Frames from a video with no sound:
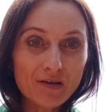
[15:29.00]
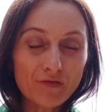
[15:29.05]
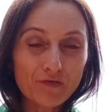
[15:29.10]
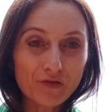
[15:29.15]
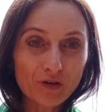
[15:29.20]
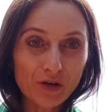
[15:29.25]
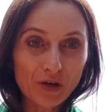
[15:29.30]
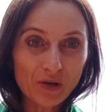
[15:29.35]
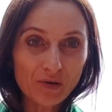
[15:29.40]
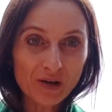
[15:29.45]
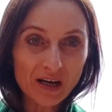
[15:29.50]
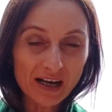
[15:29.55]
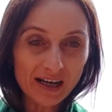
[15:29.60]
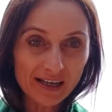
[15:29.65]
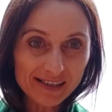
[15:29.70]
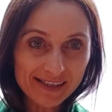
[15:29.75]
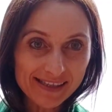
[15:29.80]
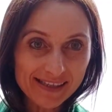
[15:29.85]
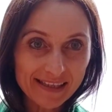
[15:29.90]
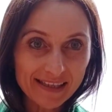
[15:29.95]
for your
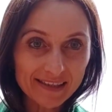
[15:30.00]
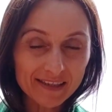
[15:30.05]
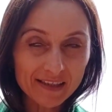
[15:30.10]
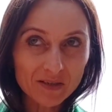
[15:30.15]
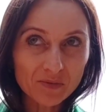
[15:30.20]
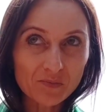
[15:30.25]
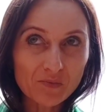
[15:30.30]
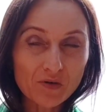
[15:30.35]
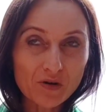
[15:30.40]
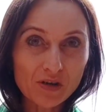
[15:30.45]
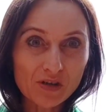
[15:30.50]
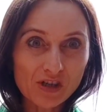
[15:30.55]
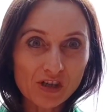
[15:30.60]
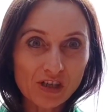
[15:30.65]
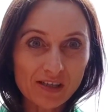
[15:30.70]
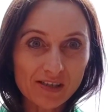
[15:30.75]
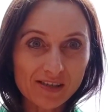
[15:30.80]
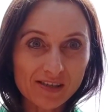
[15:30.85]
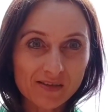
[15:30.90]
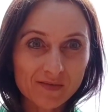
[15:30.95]
heart-centered
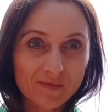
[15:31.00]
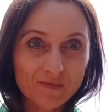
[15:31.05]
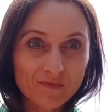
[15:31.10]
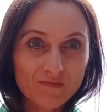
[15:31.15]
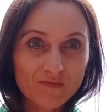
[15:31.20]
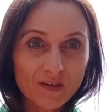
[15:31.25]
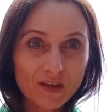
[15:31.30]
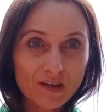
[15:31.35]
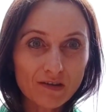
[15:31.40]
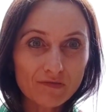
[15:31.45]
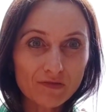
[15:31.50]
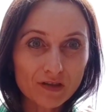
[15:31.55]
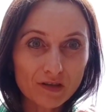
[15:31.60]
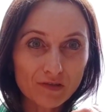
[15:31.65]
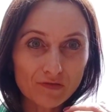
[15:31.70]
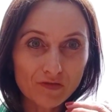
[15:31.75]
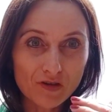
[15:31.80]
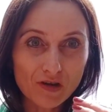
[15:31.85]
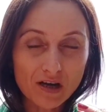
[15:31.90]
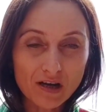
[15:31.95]
projects, even
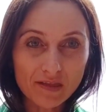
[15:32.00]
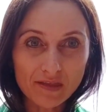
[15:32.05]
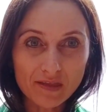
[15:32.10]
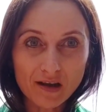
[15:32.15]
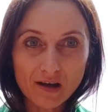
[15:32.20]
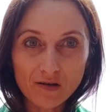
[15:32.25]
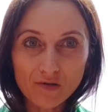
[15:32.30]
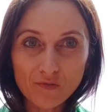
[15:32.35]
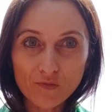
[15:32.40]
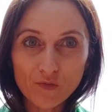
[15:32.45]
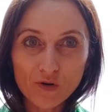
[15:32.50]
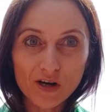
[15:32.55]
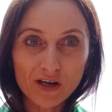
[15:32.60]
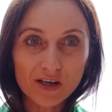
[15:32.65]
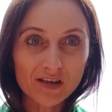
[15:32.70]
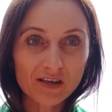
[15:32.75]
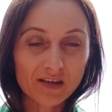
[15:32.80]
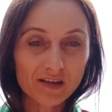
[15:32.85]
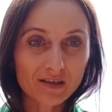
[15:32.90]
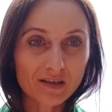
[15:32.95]
if you are now
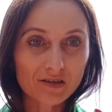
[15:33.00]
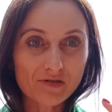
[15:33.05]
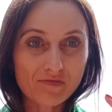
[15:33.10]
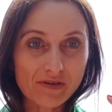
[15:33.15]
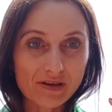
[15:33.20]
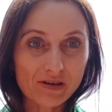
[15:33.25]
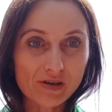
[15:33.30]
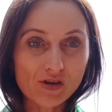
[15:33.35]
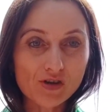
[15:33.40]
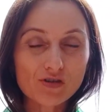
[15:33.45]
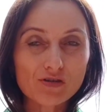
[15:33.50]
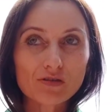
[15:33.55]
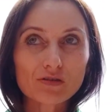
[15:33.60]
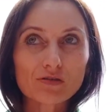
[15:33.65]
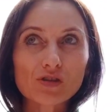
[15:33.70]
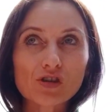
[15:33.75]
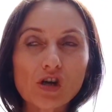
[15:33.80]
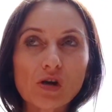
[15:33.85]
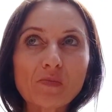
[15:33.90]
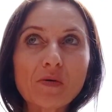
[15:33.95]
working in a traditional
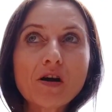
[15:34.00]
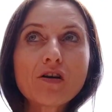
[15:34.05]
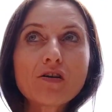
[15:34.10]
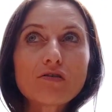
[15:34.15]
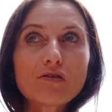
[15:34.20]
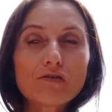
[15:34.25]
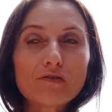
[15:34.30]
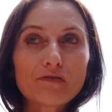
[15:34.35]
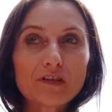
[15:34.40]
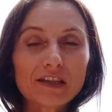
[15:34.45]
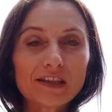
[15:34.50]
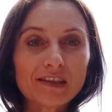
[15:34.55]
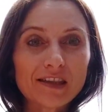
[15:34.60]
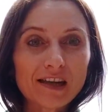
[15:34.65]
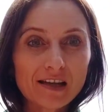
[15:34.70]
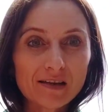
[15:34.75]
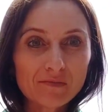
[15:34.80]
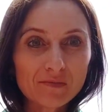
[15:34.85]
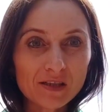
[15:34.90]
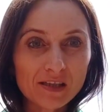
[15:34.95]
job, over
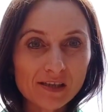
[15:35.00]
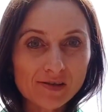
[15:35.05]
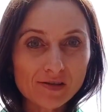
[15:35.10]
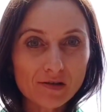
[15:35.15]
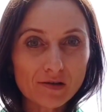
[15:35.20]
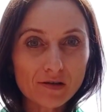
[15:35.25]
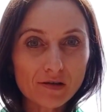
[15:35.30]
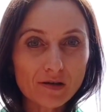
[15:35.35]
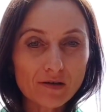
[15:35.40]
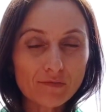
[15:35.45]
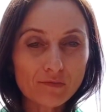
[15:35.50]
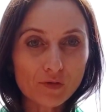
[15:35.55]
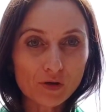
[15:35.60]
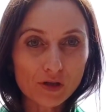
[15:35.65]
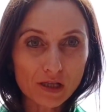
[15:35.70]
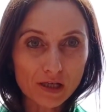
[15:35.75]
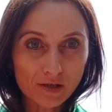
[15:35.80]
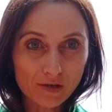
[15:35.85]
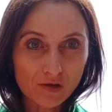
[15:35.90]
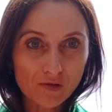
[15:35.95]
time this will
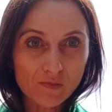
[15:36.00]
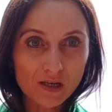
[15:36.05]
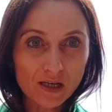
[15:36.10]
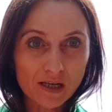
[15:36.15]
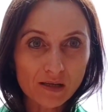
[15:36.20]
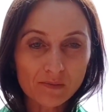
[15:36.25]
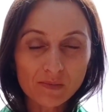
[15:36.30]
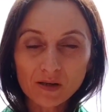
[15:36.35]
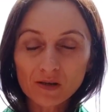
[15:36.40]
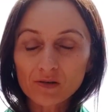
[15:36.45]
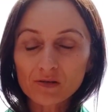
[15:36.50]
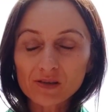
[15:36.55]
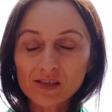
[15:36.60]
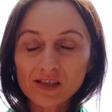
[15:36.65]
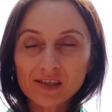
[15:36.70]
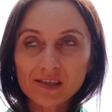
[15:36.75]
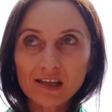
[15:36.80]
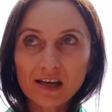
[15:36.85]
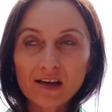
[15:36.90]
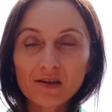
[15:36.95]
accumulate, because
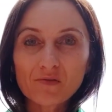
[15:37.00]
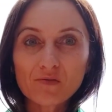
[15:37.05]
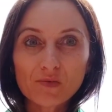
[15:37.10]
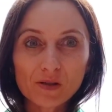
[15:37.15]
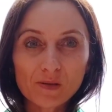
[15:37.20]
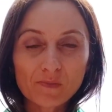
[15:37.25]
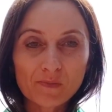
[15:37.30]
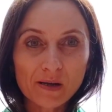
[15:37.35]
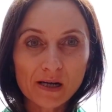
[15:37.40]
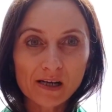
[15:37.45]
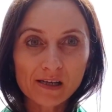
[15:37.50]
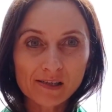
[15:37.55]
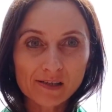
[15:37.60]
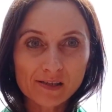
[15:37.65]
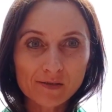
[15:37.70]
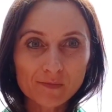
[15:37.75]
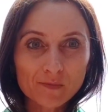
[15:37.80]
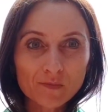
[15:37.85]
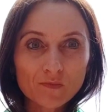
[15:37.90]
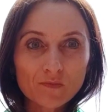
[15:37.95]
time will
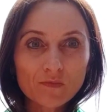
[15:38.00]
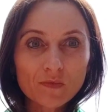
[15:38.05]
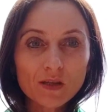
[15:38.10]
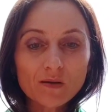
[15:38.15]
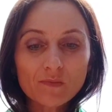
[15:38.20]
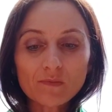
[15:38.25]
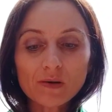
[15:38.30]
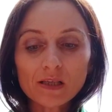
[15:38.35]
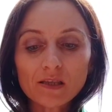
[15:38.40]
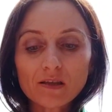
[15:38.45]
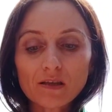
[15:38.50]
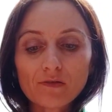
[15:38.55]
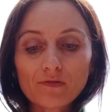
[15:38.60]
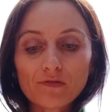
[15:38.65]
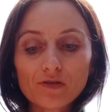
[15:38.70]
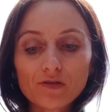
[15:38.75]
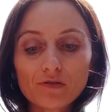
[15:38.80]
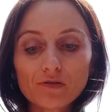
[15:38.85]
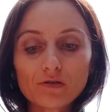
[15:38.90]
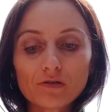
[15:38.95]
pass. But if
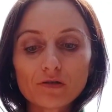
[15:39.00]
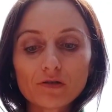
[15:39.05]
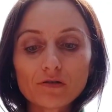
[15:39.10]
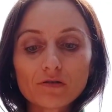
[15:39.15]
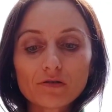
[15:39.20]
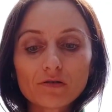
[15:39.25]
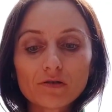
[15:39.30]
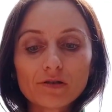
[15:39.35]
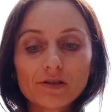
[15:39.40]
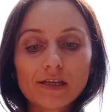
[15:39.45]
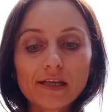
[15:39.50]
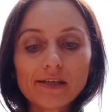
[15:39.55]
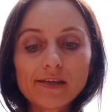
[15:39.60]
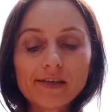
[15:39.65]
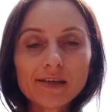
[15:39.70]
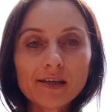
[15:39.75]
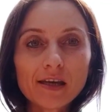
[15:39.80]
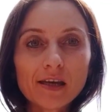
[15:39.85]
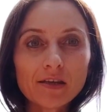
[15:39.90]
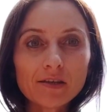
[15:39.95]
you
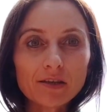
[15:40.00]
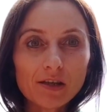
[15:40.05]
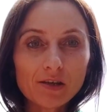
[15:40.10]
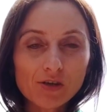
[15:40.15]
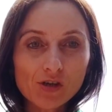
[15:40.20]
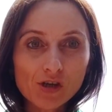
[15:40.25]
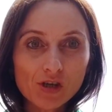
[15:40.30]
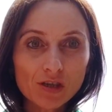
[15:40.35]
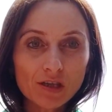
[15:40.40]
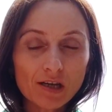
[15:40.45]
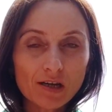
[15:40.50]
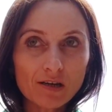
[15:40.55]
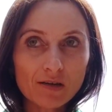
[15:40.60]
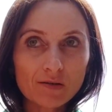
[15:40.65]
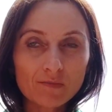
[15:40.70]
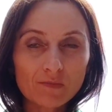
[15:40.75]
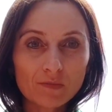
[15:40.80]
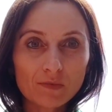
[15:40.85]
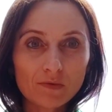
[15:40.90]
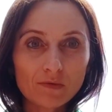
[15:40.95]
dedicate each
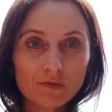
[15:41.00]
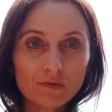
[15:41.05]
time